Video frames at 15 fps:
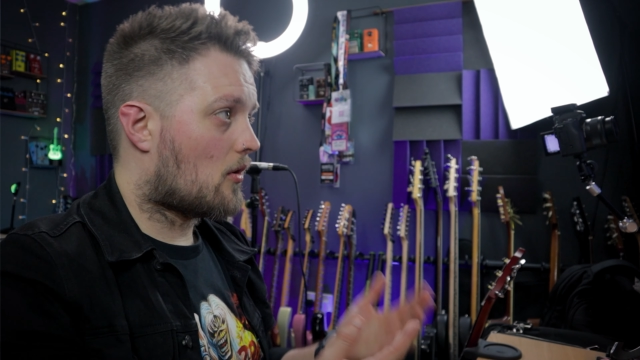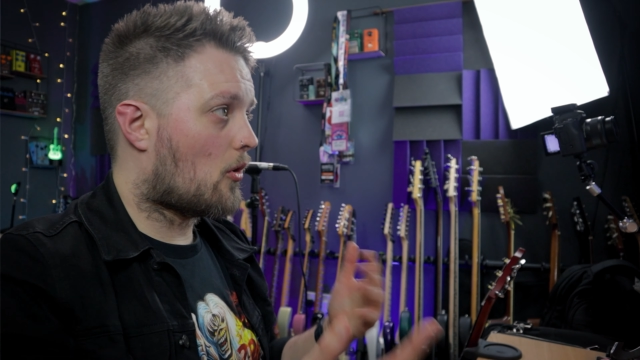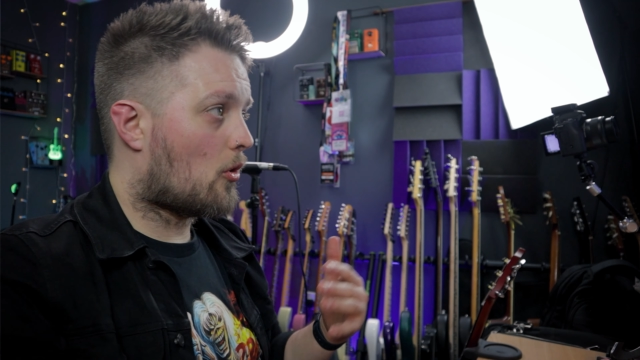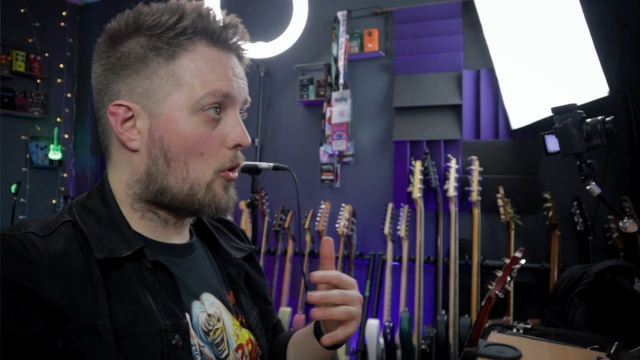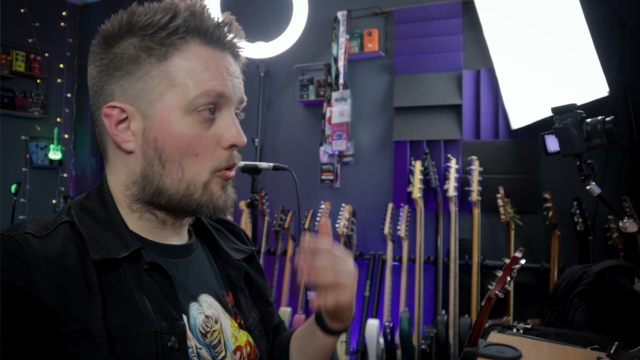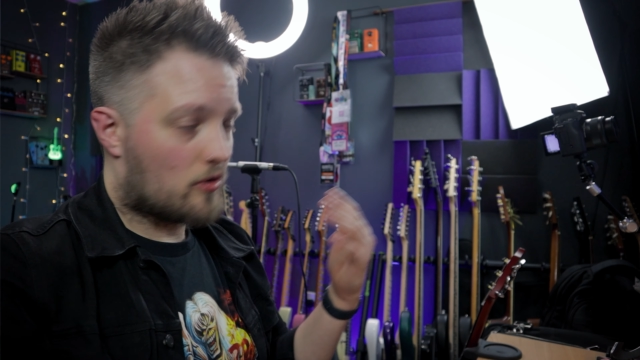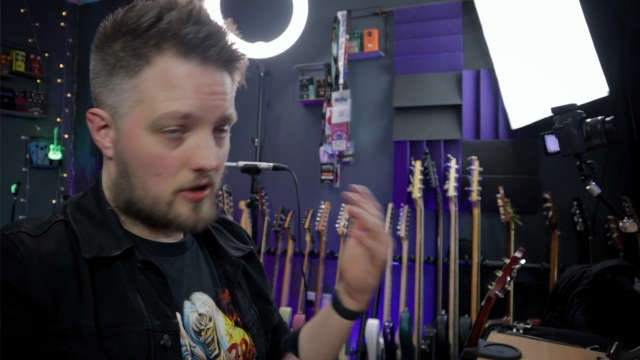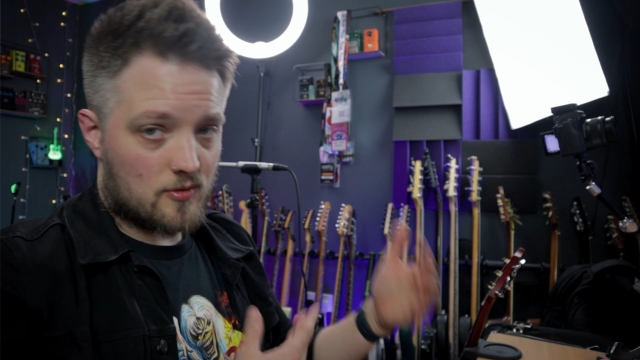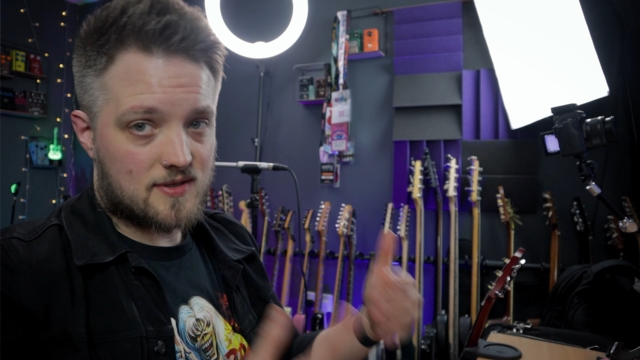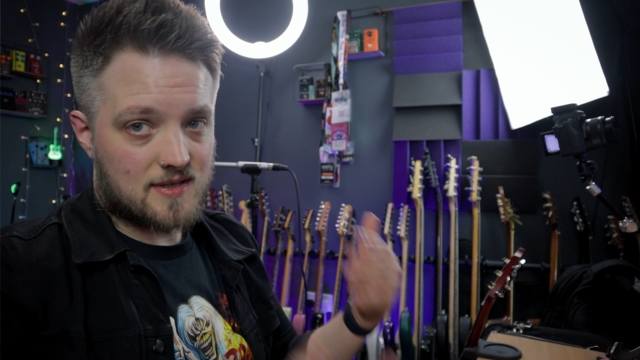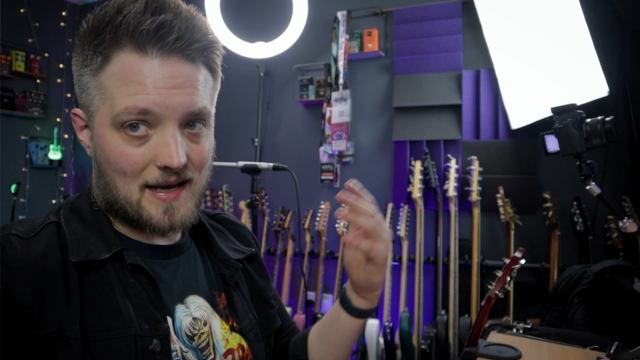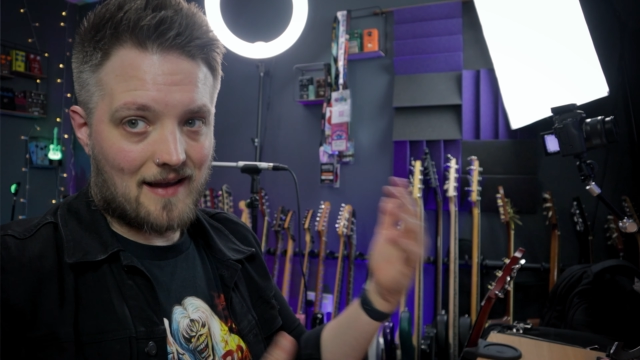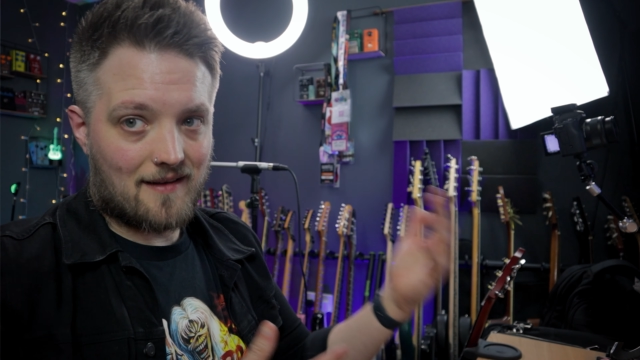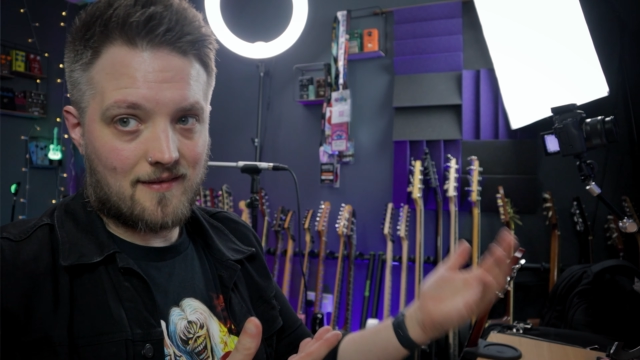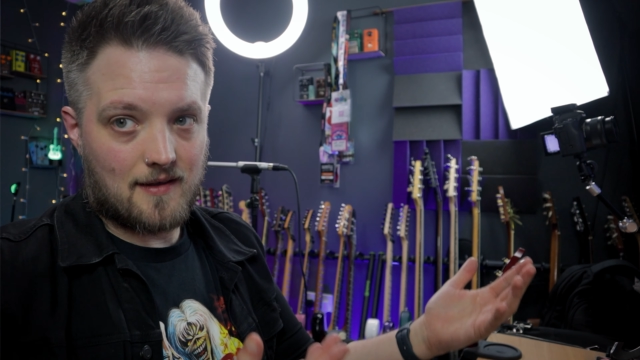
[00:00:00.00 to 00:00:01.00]
or you
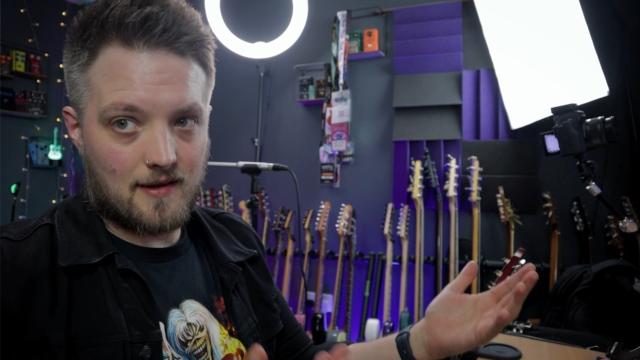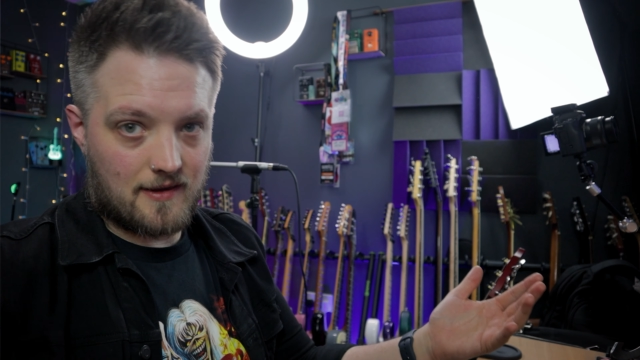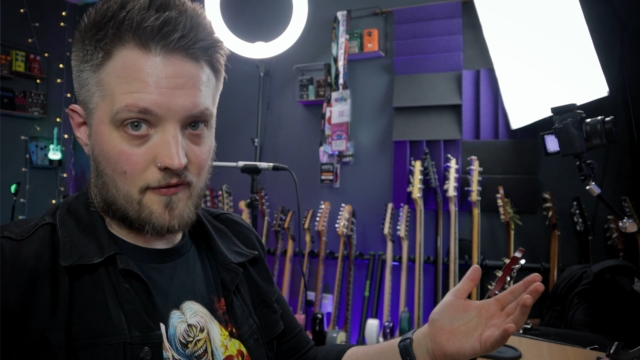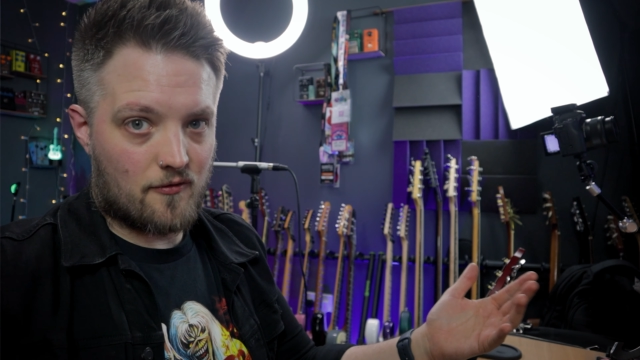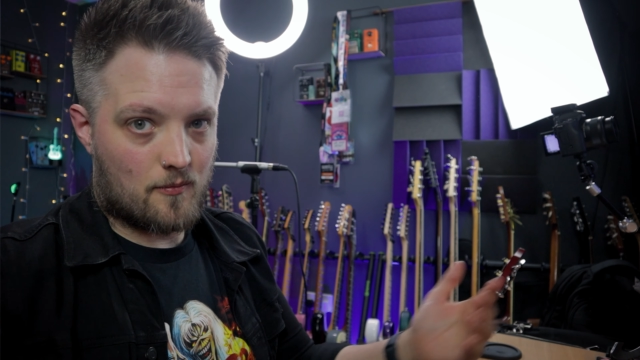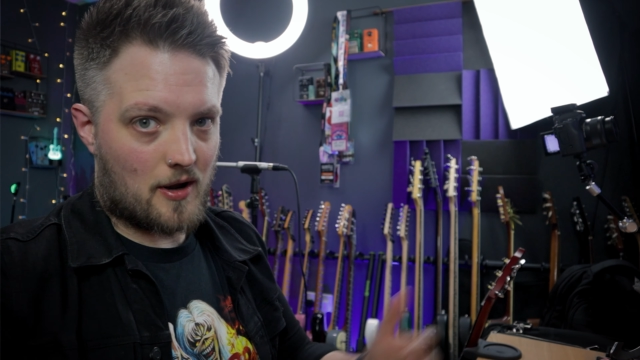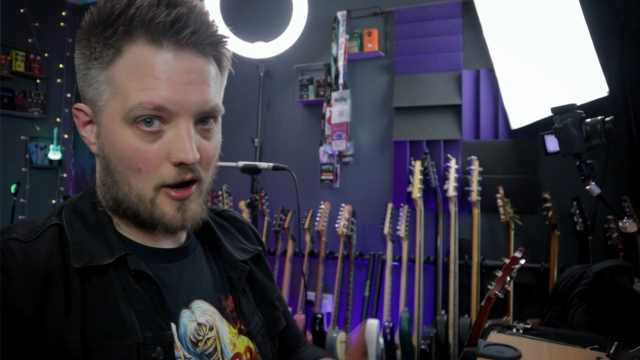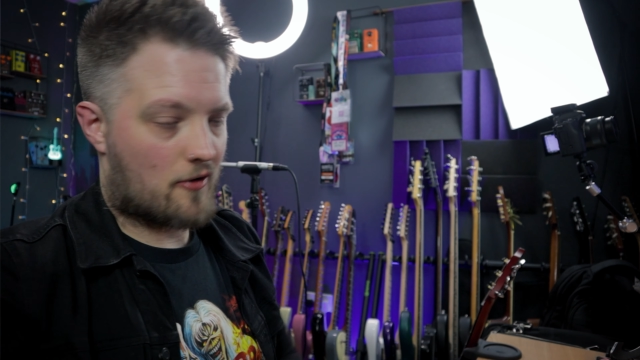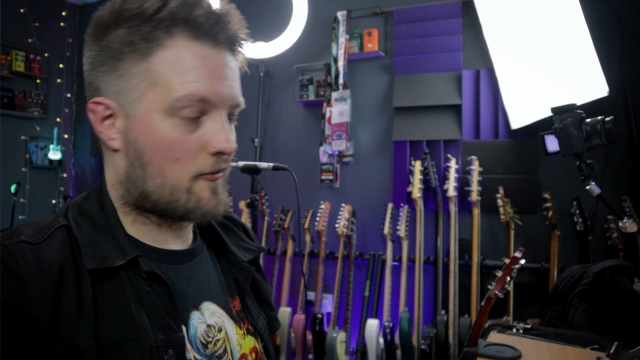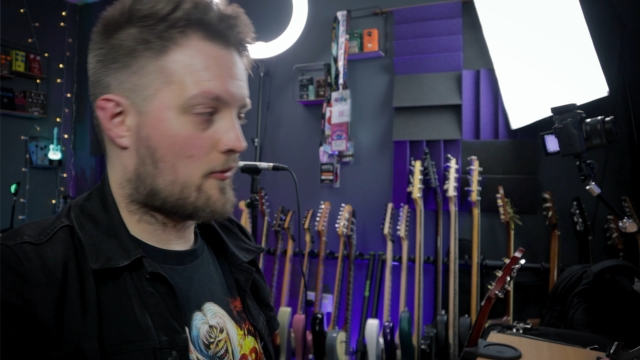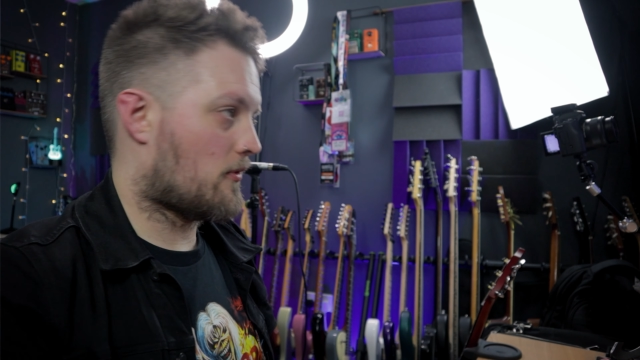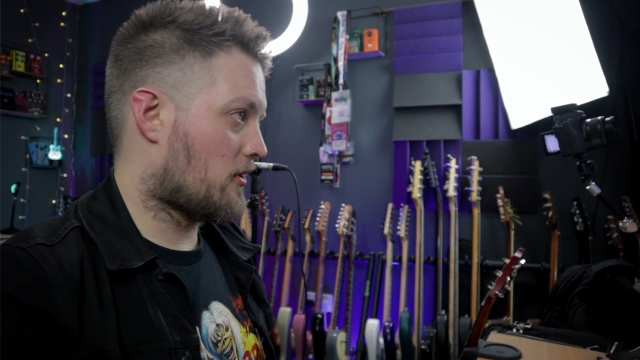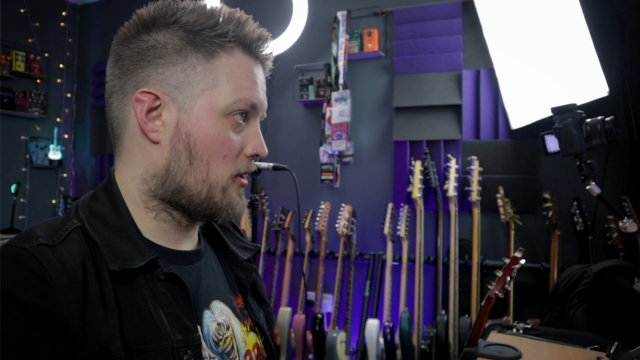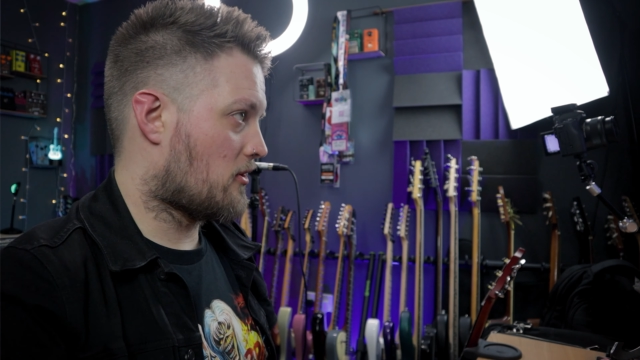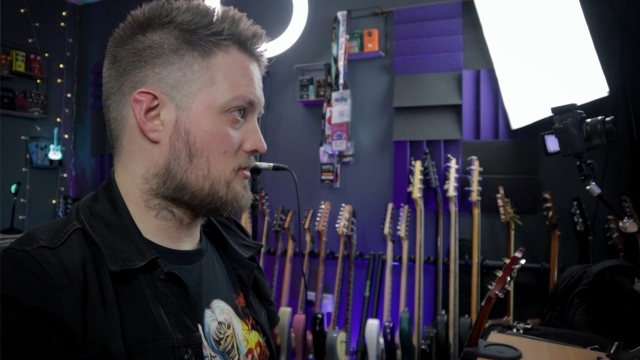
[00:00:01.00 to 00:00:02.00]
select a different
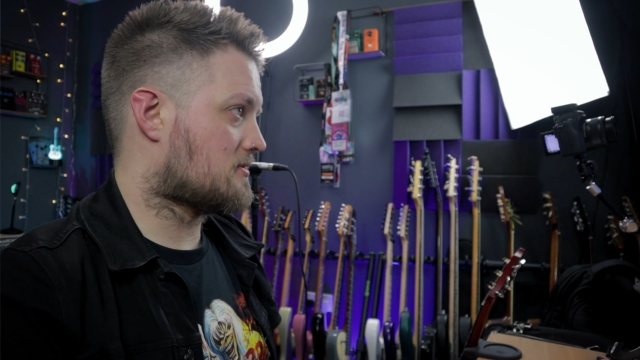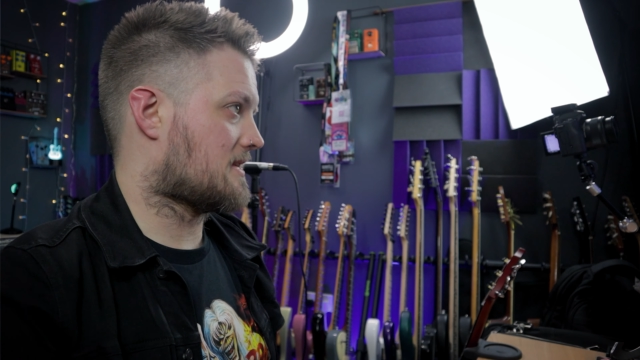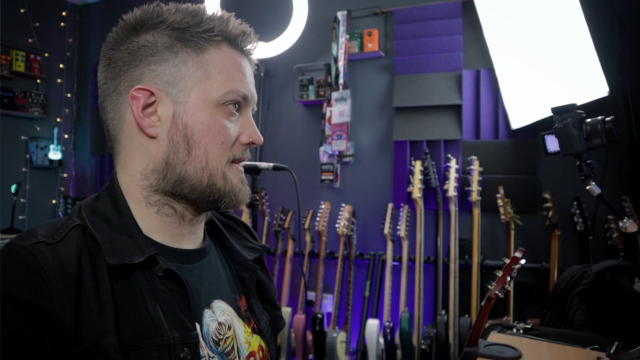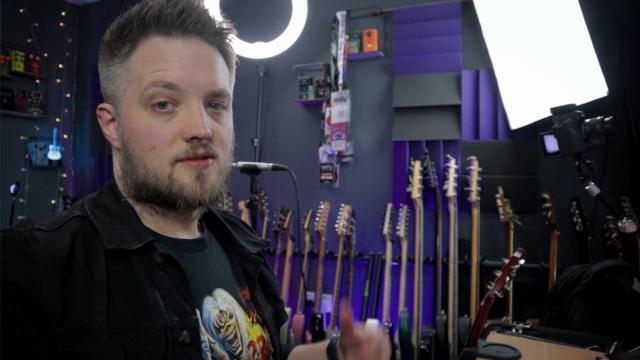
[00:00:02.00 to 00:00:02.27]
microphone that you're using.